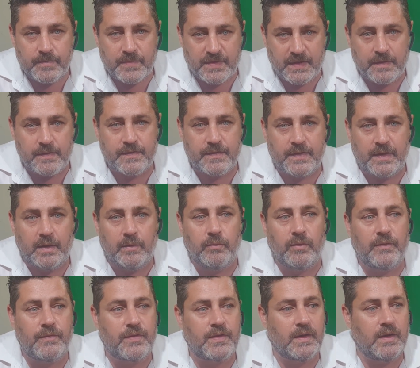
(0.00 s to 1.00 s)
since then,
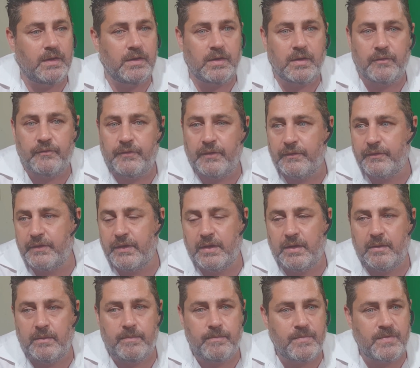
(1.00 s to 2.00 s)
we've seen
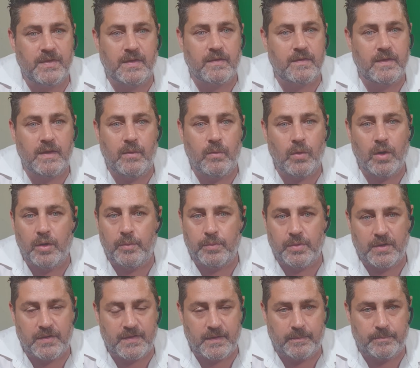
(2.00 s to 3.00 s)
50, 60
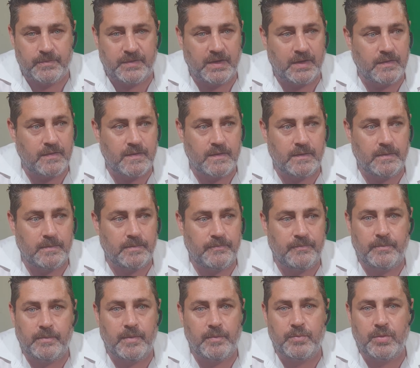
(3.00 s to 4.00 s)
WordPress updates of
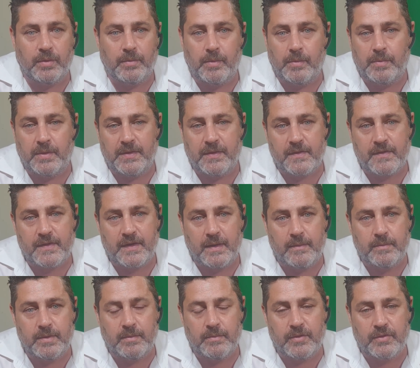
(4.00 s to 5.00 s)
probably the
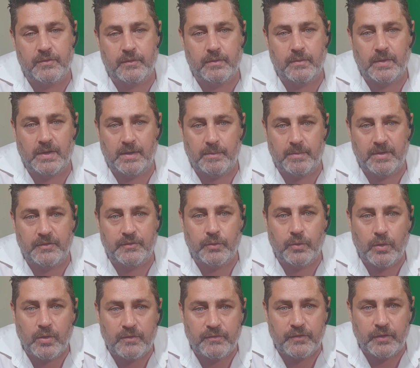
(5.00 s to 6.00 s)
same number through Elementor,
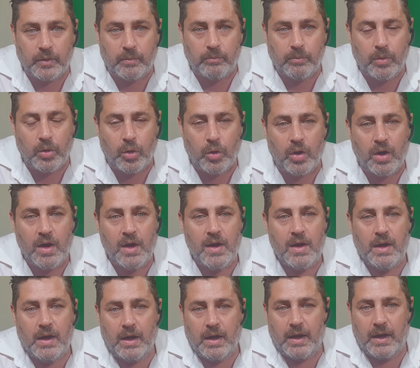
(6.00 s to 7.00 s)
or if not more.
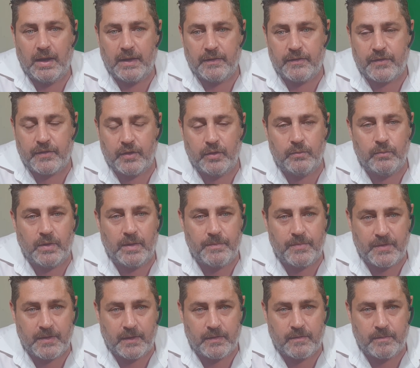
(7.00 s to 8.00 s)
And certain
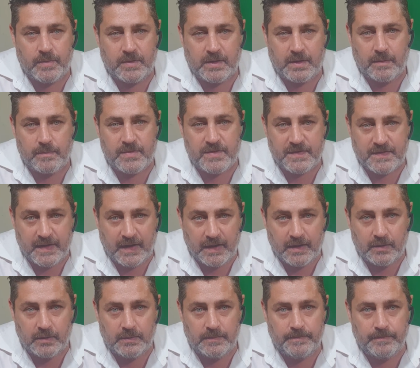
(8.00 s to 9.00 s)
websites have become
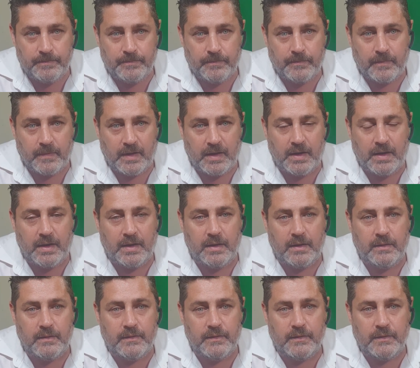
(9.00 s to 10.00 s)
stale
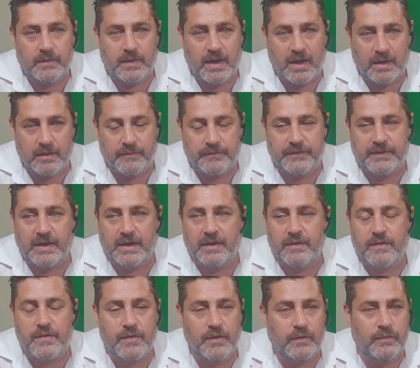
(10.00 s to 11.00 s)
and out of
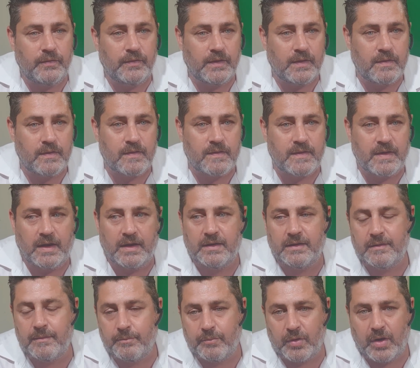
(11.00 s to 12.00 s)
date. Certain things are
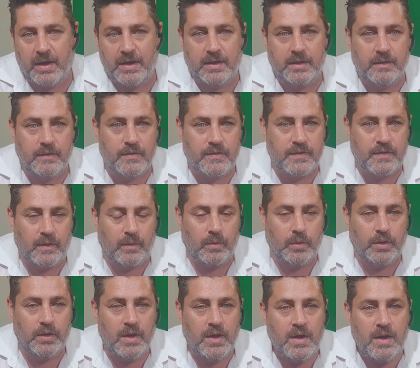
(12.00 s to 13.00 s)
starting to break and so
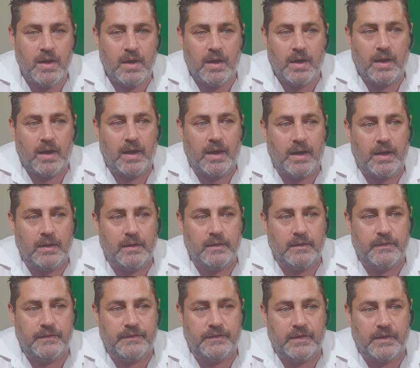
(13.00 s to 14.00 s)
on.
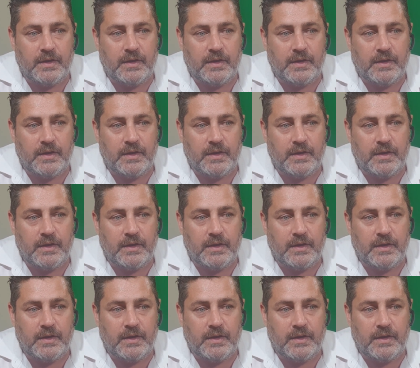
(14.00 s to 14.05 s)
And